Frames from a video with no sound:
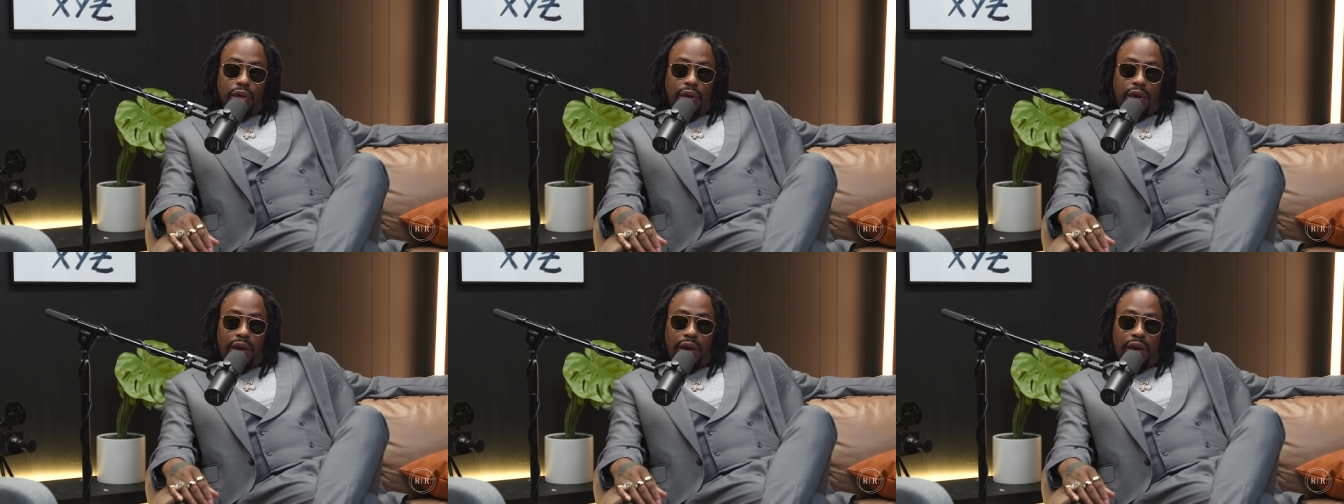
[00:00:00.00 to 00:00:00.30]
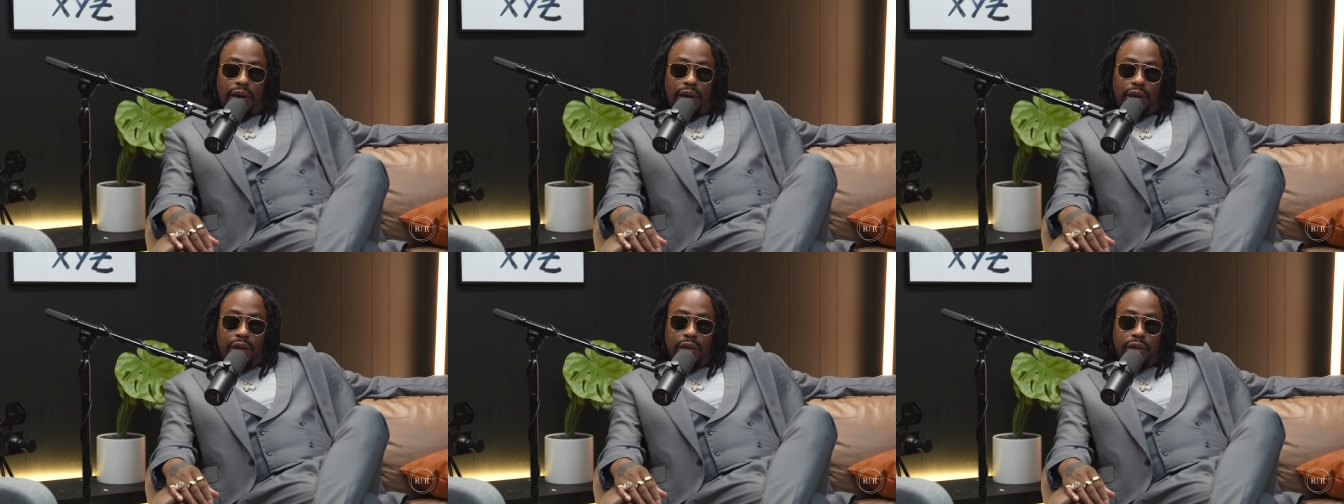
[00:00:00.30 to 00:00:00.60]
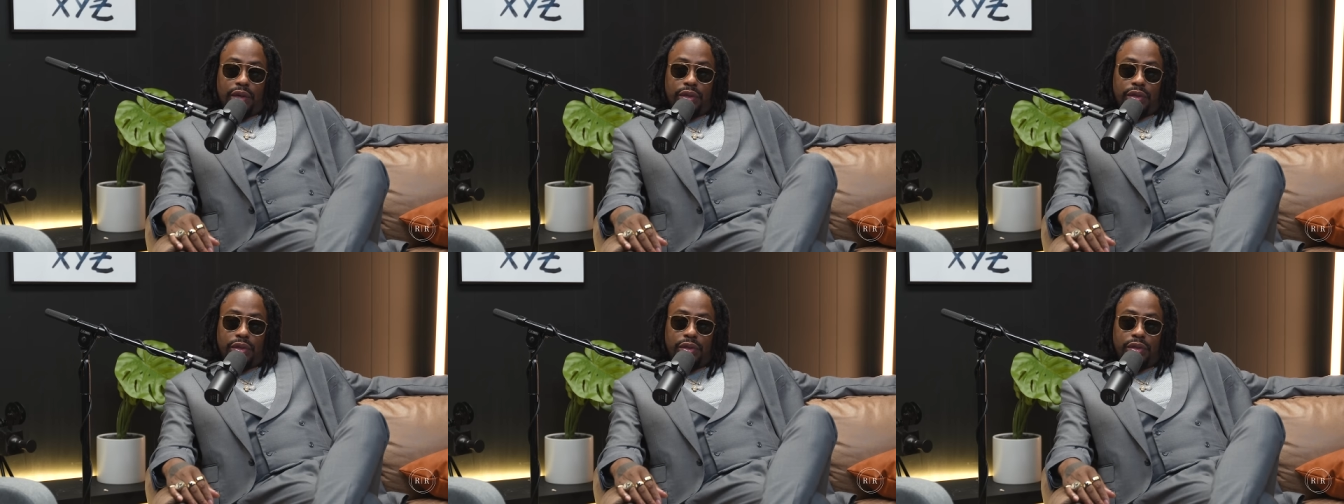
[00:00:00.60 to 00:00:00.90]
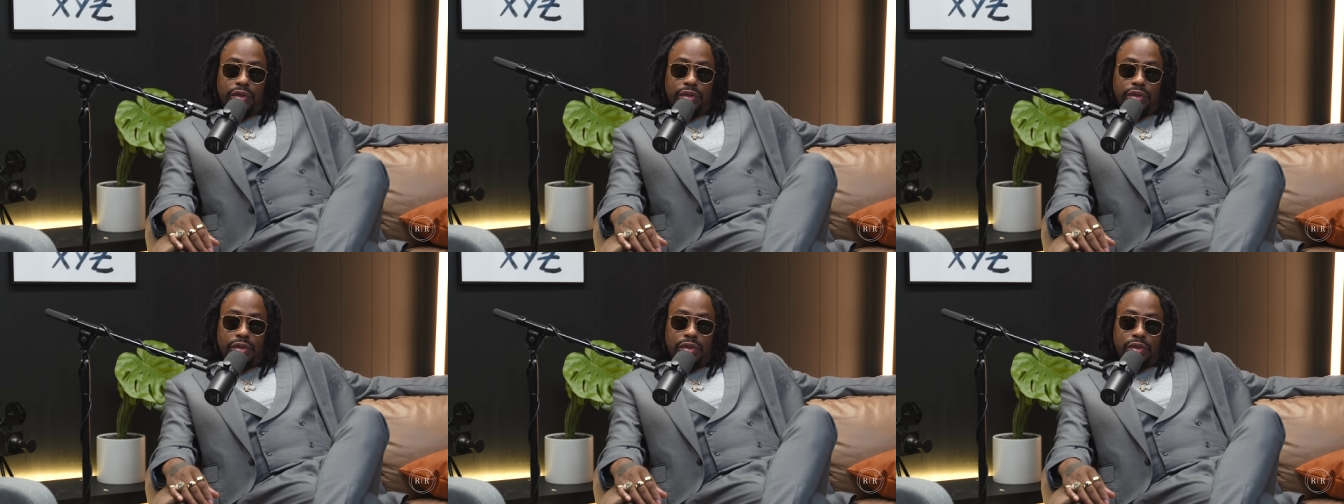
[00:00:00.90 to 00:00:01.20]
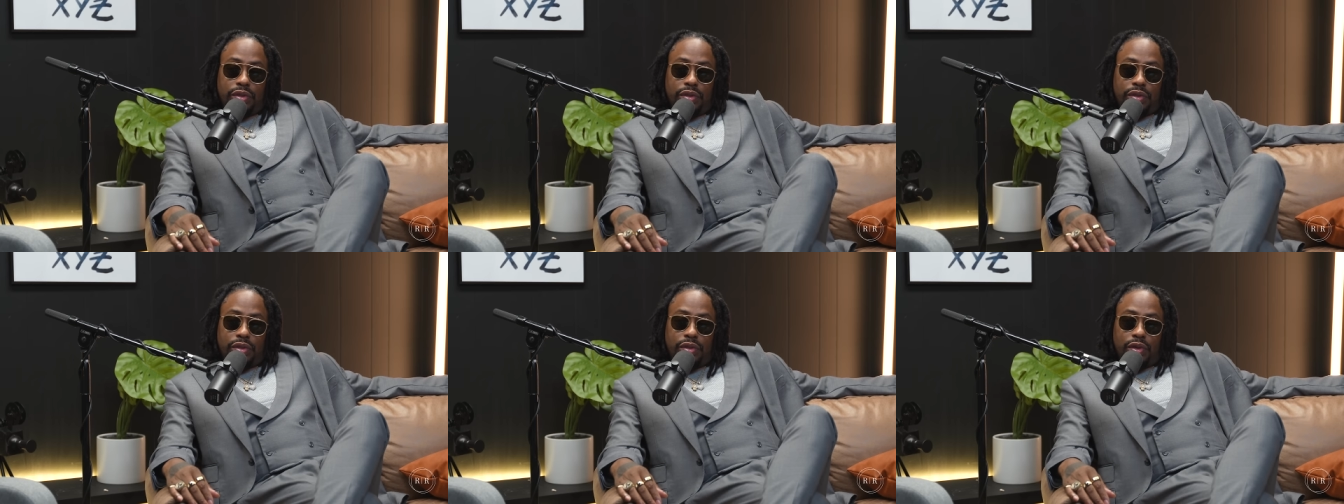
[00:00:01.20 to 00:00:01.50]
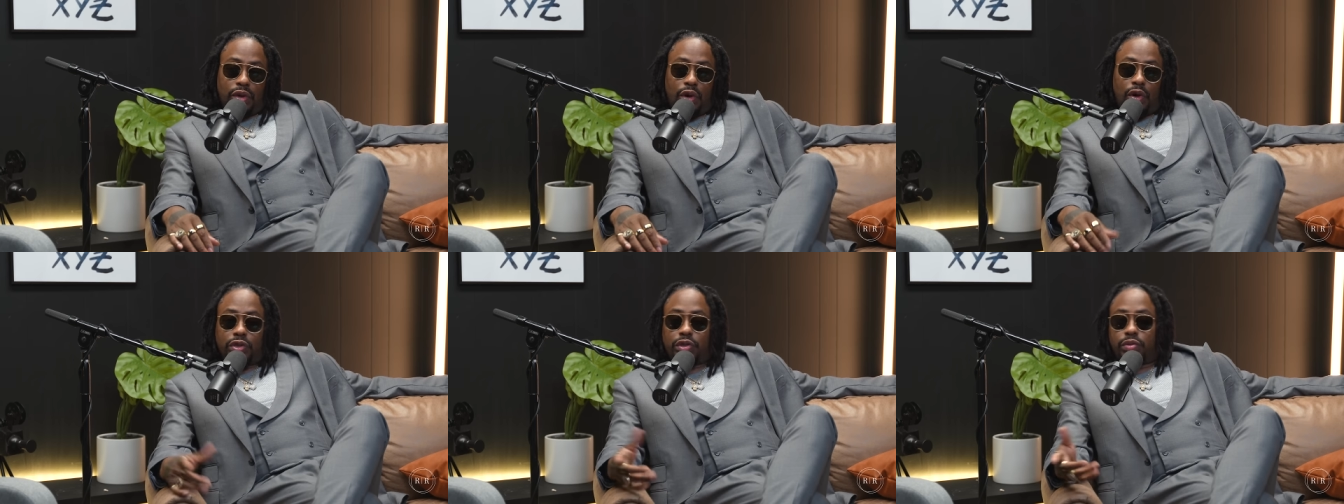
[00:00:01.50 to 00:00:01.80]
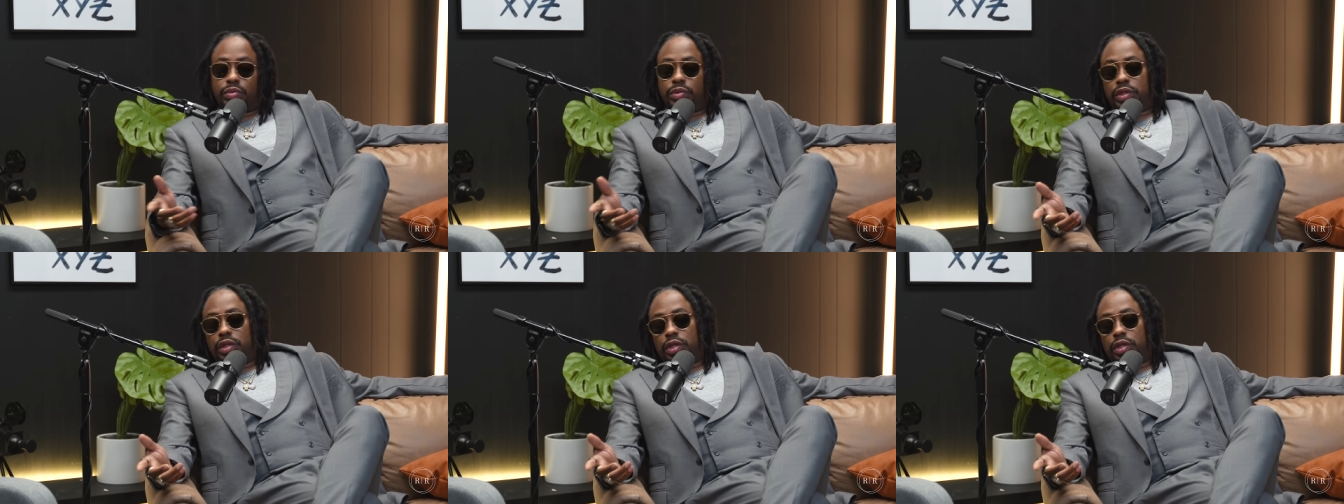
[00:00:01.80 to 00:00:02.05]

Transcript: and ultimately